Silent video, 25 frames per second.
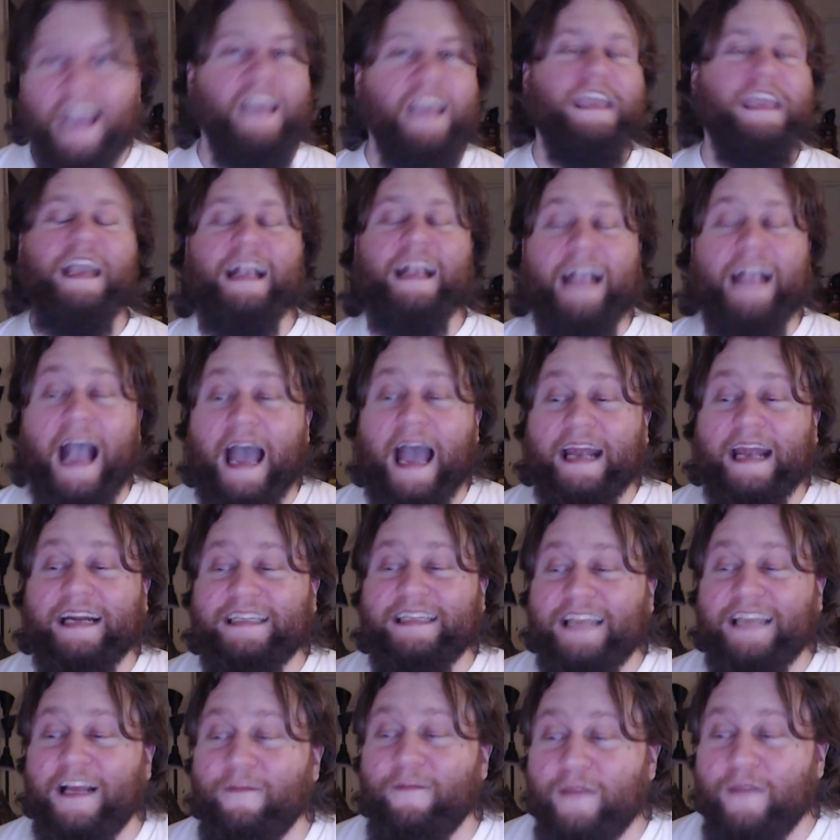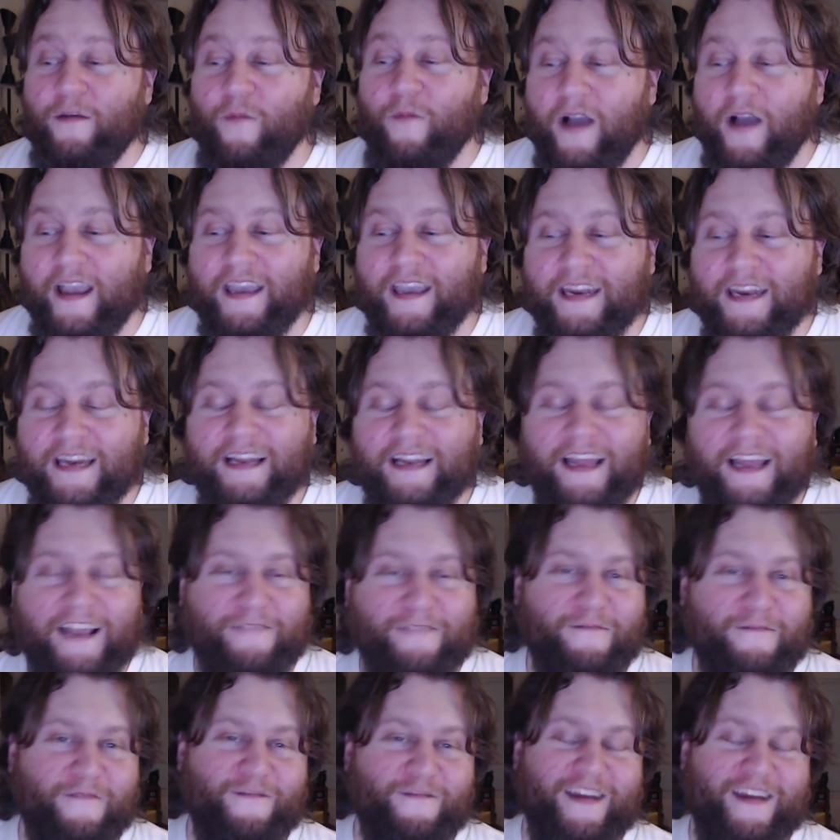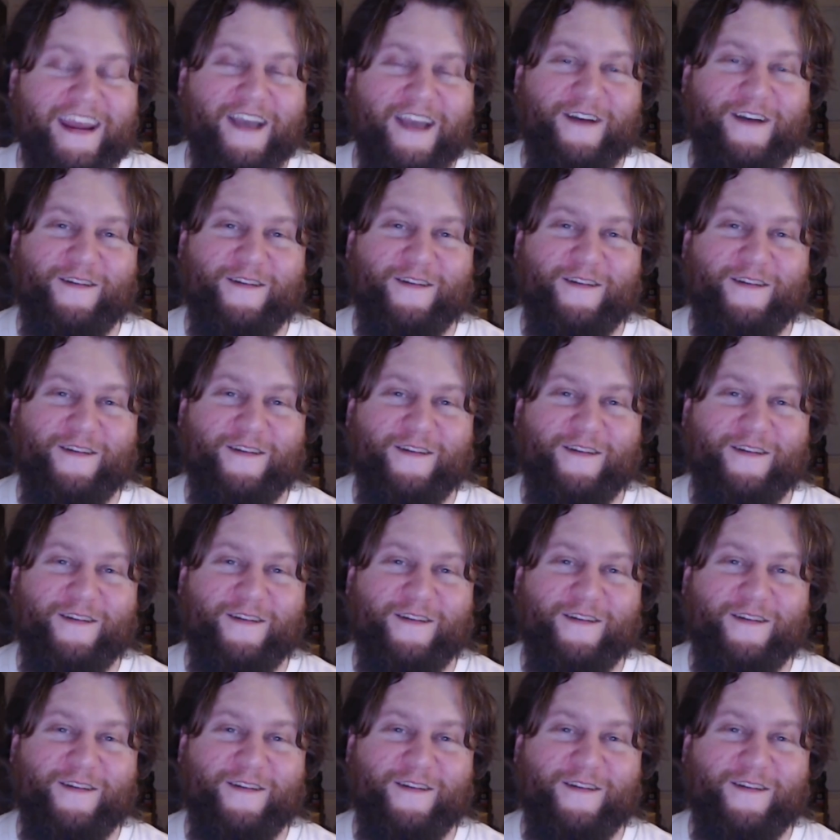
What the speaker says: You gotta tell me why you didn't like my video.